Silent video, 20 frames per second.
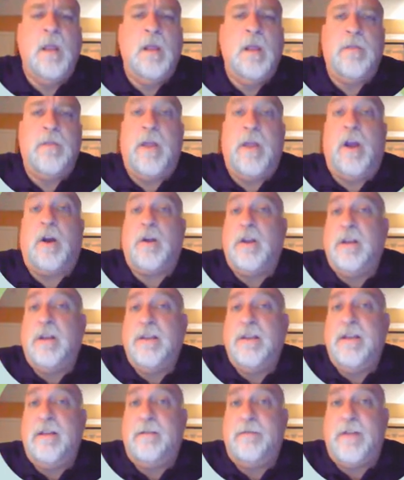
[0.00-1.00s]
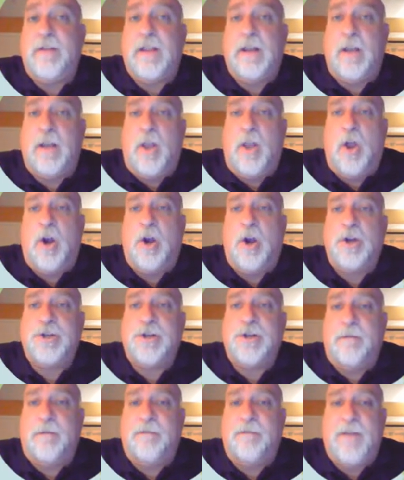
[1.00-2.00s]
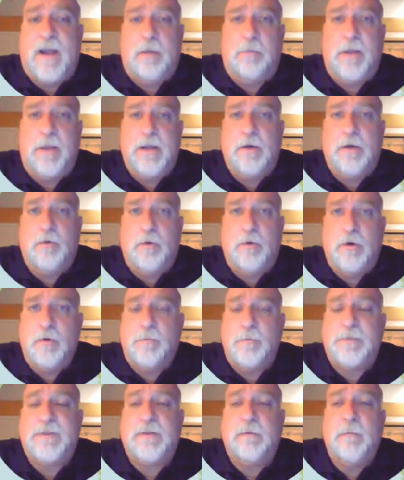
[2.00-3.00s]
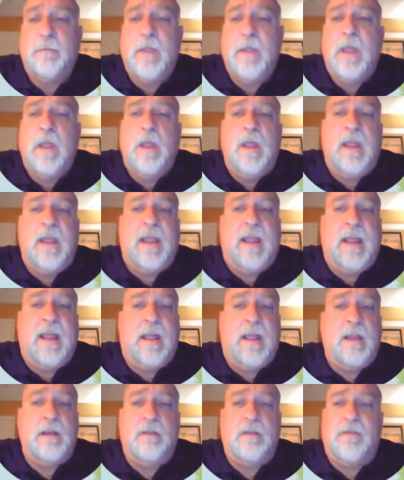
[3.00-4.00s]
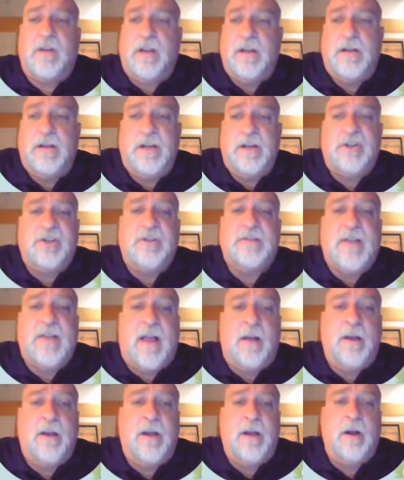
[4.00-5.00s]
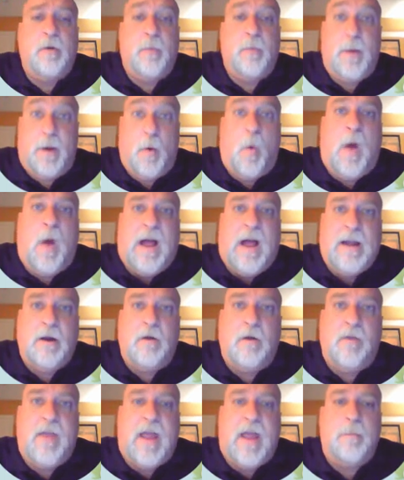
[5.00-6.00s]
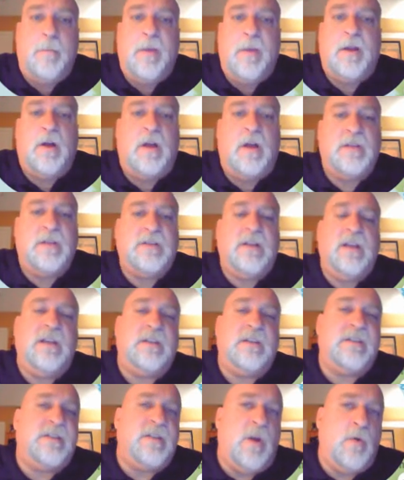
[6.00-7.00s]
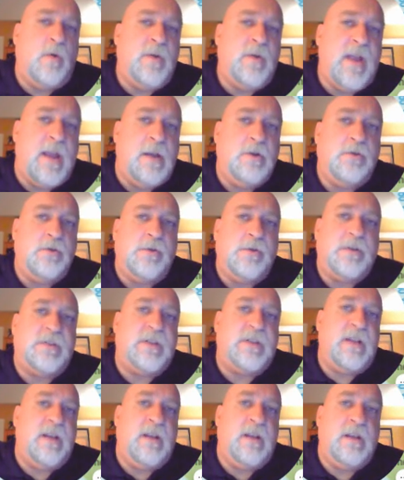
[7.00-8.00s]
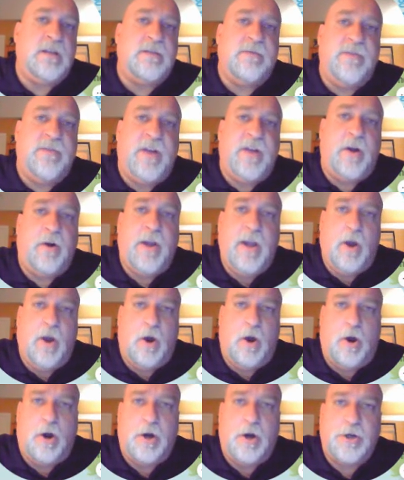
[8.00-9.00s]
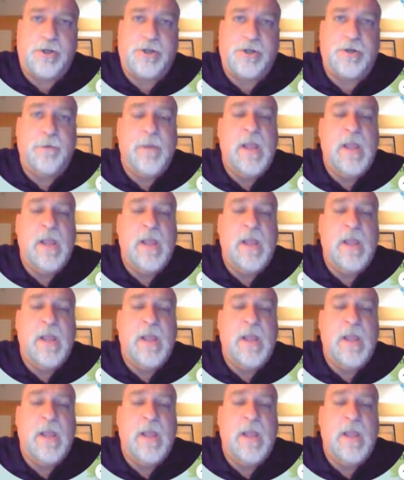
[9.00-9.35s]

They are going to live in large family groups. And the conditions out here require that because it is so dangerous. It is very harsh.